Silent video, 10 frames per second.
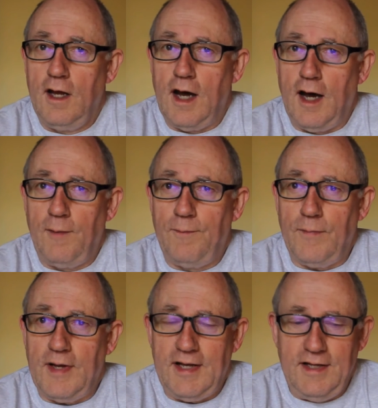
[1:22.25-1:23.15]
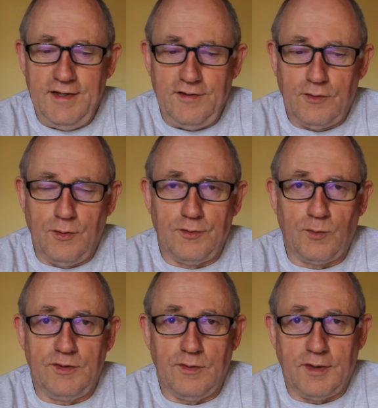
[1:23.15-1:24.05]
In this course,
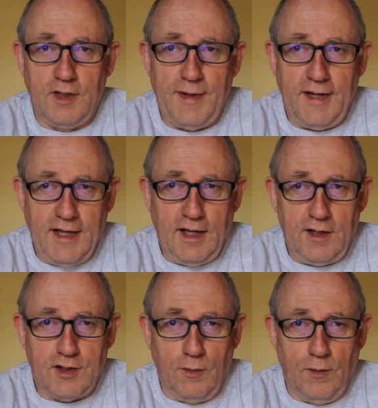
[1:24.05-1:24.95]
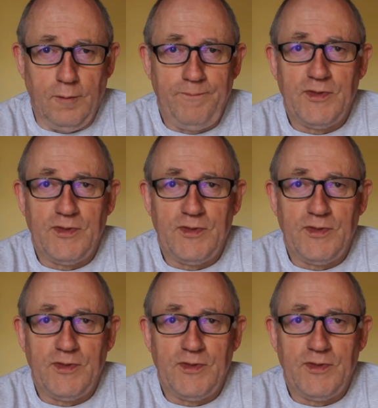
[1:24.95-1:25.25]
we're talking about English law.